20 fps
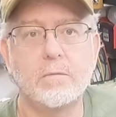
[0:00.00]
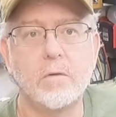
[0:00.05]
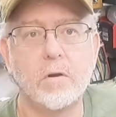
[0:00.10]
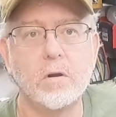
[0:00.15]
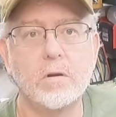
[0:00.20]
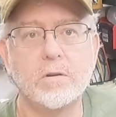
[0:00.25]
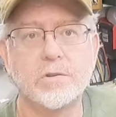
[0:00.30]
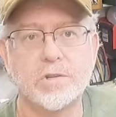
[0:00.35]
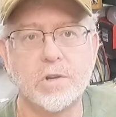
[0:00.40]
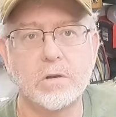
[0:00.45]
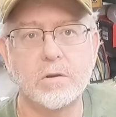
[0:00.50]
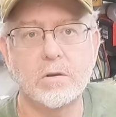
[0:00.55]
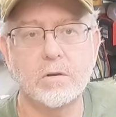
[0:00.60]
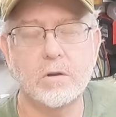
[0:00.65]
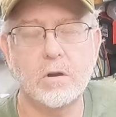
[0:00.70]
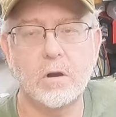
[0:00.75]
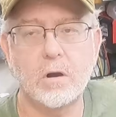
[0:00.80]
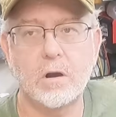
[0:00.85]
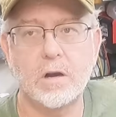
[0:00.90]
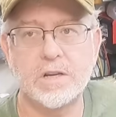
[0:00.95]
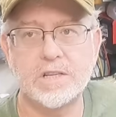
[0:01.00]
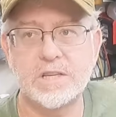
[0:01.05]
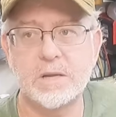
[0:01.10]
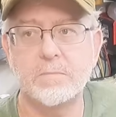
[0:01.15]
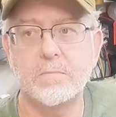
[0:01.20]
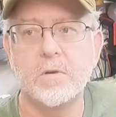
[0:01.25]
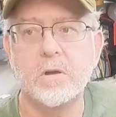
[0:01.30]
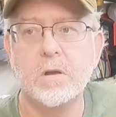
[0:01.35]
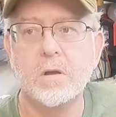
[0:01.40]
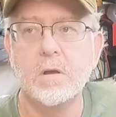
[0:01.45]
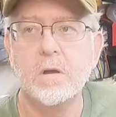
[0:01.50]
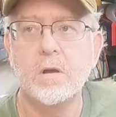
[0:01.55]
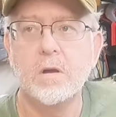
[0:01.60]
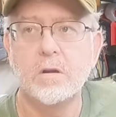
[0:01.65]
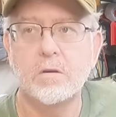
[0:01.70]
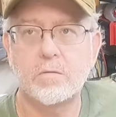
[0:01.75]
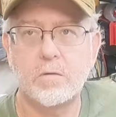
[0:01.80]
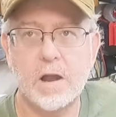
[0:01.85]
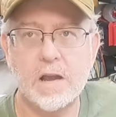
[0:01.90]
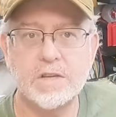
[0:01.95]
converters on their car except
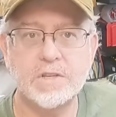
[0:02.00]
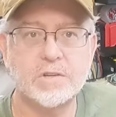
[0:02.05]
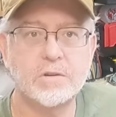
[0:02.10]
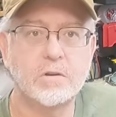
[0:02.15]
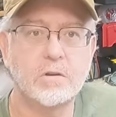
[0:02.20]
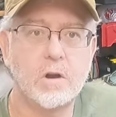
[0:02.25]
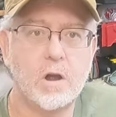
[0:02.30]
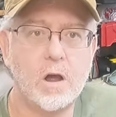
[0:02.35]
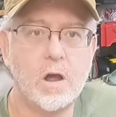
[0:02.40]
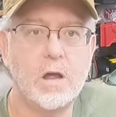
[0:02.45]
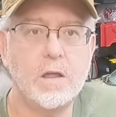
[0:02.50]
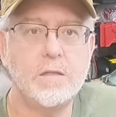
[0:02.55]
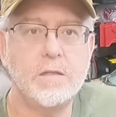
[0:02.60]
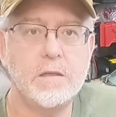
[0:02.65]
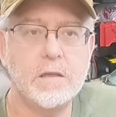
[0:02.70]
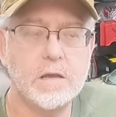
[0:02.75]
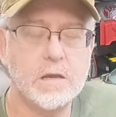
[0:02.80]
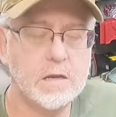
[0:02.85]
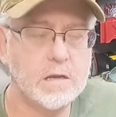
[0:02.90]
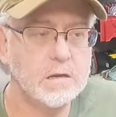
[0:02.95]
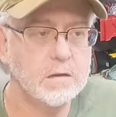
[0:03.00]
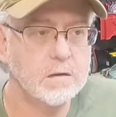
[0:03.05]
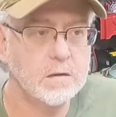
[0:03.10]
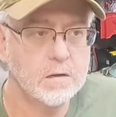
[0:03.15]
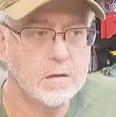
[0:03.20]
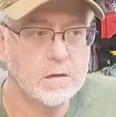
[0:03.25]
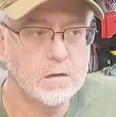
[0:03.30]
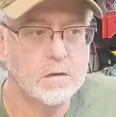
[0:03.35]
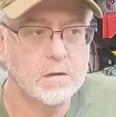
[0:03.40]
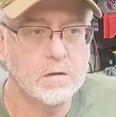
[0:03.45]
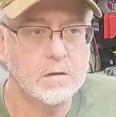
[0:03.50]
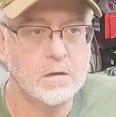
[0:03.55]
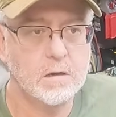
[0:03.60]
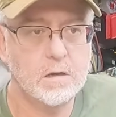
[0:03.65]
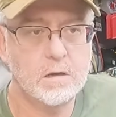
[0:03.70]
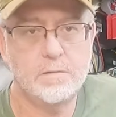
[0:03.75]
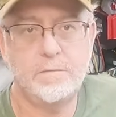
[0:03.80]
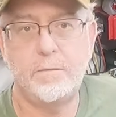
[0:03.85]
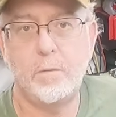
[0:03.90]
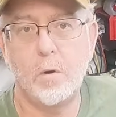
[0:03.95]
Chrysler on the
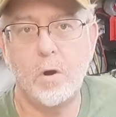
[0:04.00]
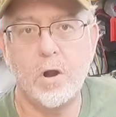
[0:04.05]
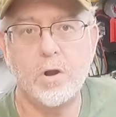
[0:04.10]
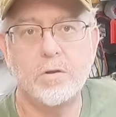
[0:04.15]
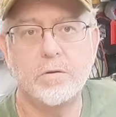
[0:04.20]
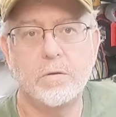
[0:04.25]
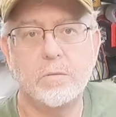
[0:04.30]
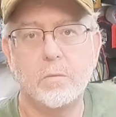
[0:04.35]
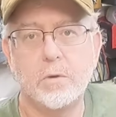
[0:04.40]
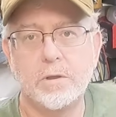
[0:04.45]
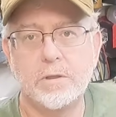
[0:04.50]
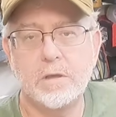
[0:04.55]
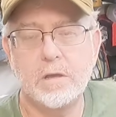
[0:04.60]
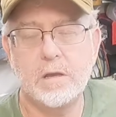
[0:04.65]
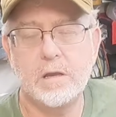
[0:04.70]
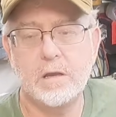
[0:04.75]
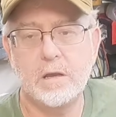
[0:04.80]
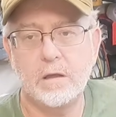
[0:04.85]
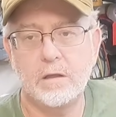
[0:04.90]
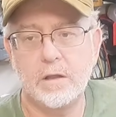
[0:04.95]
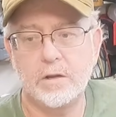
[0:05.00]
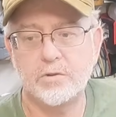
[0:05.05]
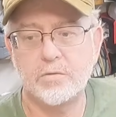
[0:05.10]
400 with the